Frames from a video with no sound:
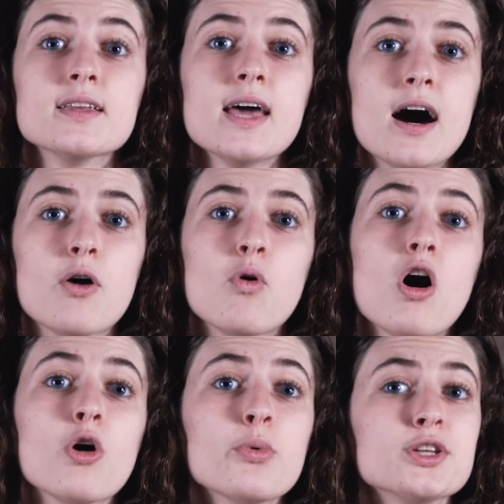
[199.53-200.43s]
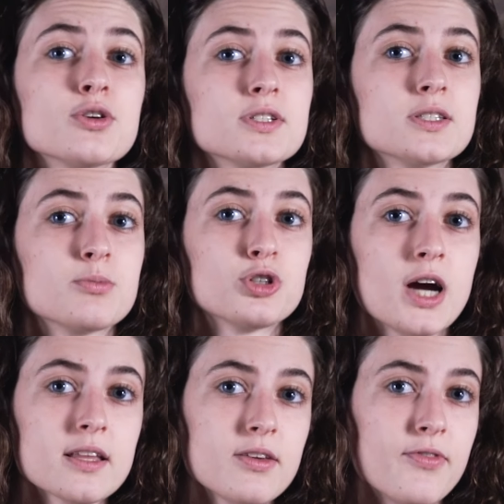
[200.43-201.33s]
Now, all we do is
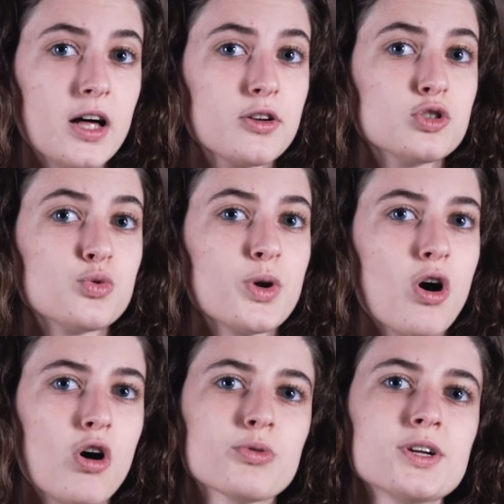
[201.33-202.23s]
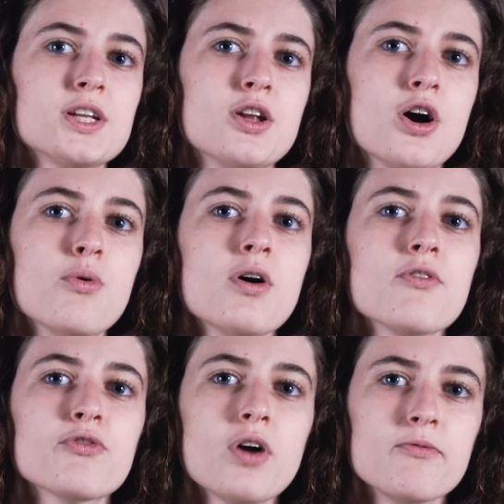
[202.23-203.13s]
subtract the values we already know
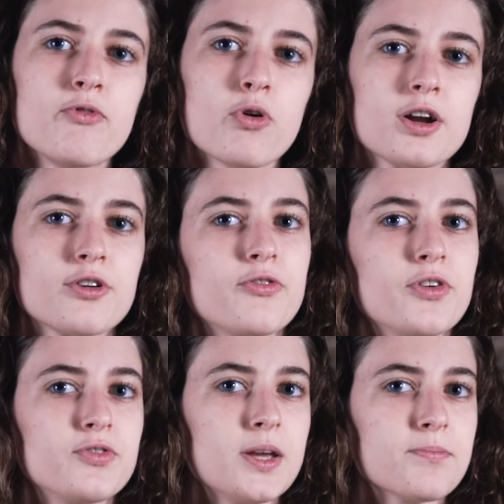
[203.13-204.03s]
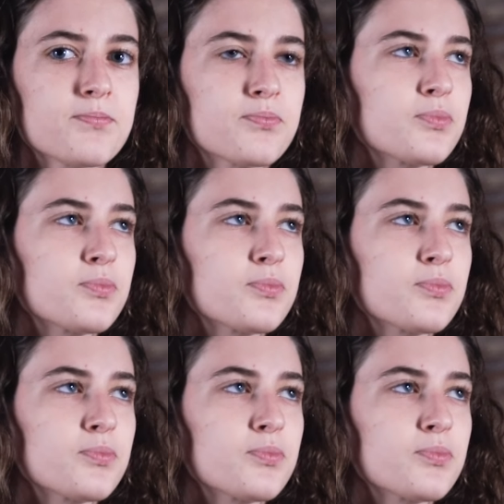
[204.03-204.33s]
from 450.